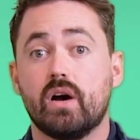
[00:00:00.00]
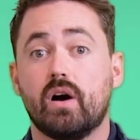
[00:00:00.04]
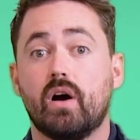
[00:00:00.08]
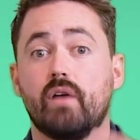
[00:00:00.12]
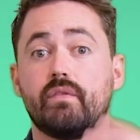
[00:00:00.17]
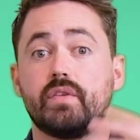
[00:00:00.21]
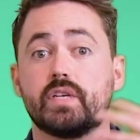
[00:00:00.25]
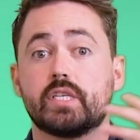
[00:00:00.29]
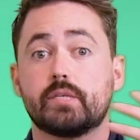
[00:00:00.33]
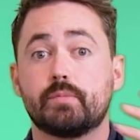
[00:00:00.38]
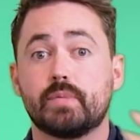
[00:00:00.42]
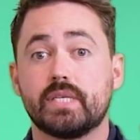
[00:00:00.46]

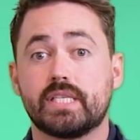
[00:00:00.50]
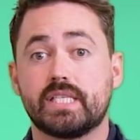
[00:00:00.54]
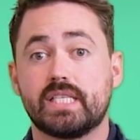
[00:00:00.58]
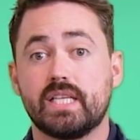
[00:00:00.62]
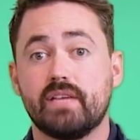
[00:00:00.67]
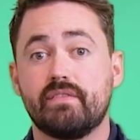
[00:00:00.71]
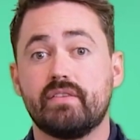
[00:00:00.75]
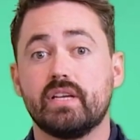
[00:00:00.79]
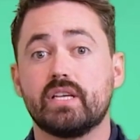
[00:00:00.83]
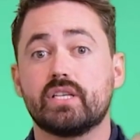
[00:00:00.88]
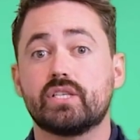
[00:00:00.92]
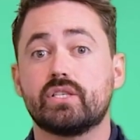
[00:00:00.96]
of a
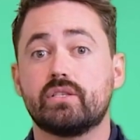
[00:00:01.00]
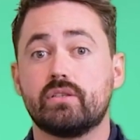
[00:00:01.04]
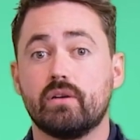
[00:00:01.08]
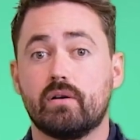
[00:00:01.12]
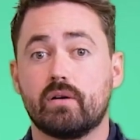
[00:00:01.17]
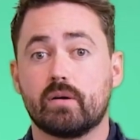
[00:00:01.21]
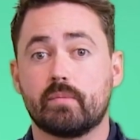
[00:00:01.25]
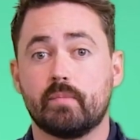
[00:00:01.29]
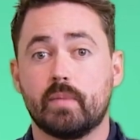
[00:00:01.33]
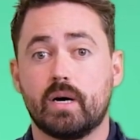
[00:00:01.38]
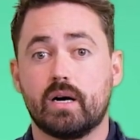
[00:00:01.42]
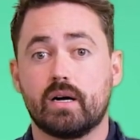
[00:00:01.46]
specific
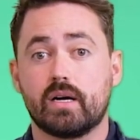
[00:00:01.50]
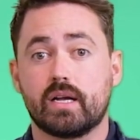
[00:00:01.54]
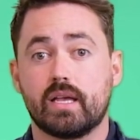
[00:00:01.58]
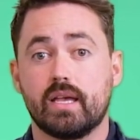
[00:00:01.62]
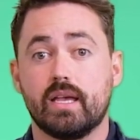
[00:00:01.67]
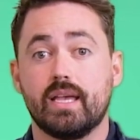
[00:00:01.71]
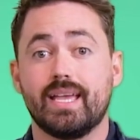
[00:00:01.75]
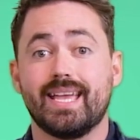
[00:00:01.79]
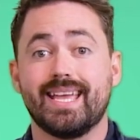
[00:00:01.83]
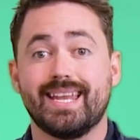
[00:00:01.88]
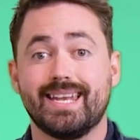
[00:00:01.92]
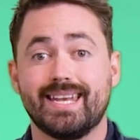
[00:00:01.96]
stock
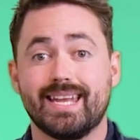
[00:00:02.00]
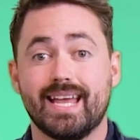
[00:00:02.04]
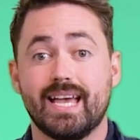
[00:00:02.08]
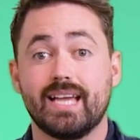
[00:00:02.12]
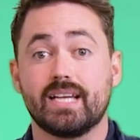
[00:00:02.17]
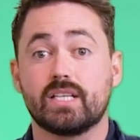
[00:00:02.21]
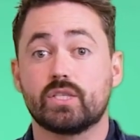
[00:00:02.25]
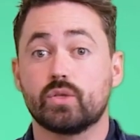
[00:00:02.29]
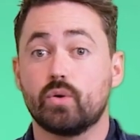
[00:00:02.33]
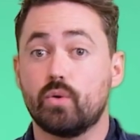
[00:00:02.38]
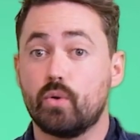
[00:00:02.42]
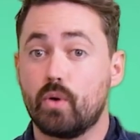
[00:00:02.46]
market,
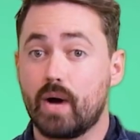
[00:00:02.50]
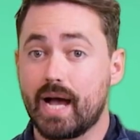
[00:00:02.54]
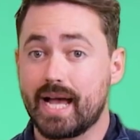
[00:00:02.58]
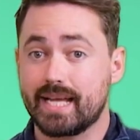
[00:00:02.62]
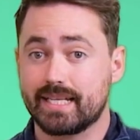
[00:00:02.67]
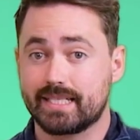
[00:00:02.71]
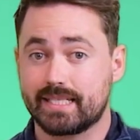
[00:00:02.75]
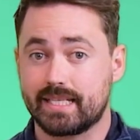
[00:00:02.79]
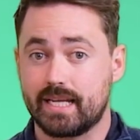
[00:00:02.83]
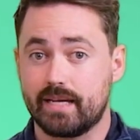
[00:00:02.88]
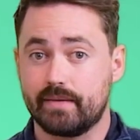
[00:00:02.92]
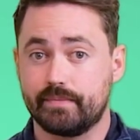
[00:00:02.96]
index, or
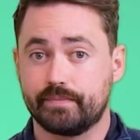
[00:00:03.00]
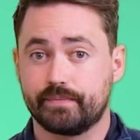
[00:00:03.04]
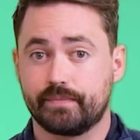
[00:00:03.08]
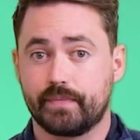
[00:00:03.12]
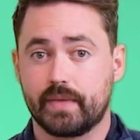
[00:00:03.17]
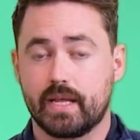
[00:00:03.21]
asset.